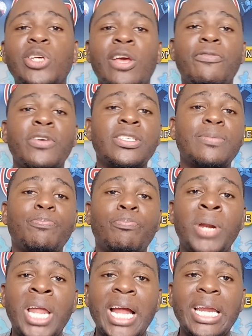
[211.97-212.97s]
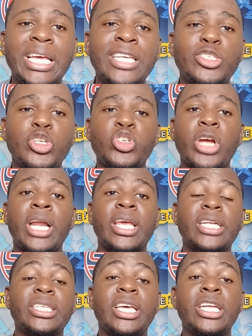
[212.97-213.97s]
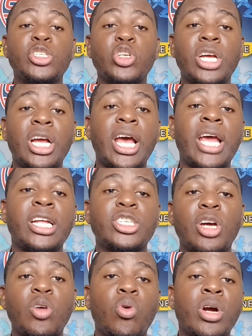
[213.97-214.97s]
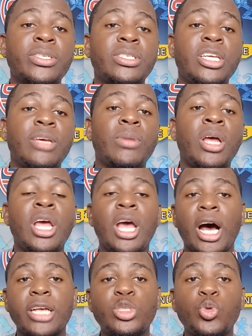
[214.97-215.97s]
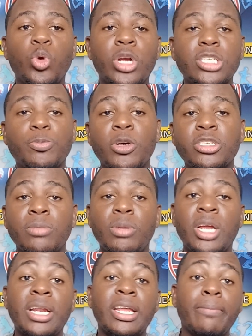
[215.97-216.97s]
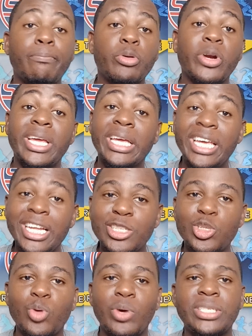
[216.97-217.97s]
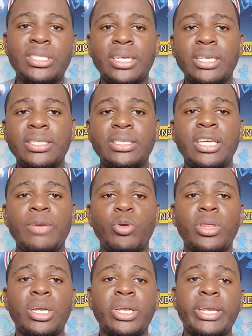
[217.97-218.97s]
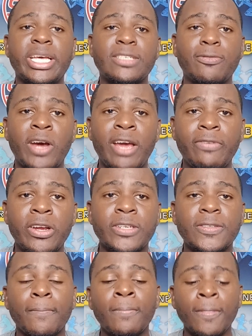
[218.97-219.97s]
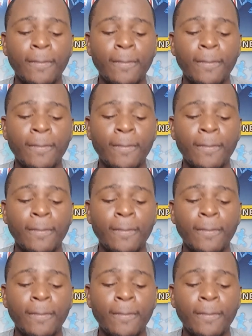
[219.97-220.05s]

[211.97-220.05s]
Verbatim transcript: So if his plan is to try and get into the Guyana Jaguars team as soon as possible and then break into the West Indies team within the next five years,